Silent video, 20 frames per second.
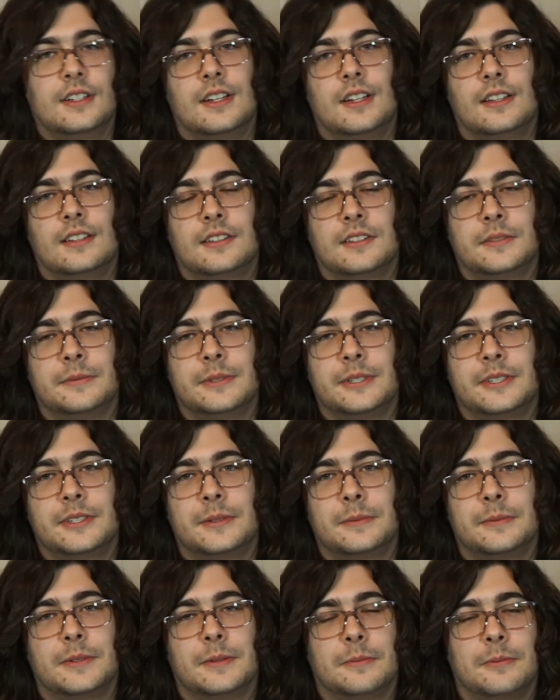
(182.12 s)
This will be
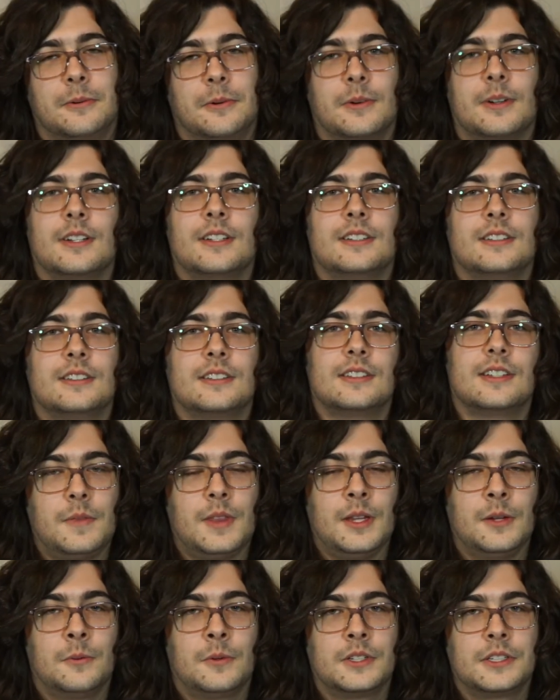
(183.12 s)
super important
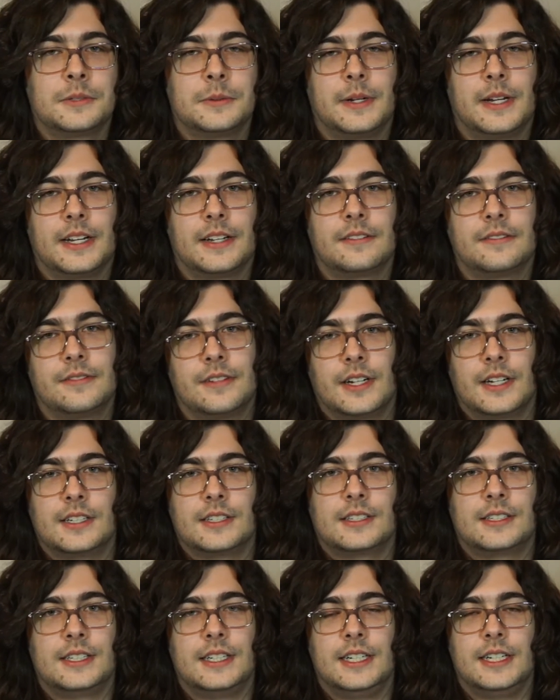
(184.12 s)
once we get
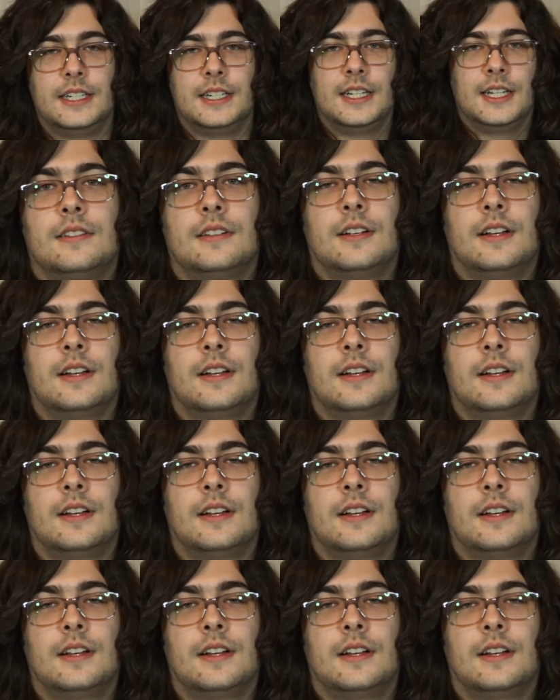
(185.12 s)
Find Steed.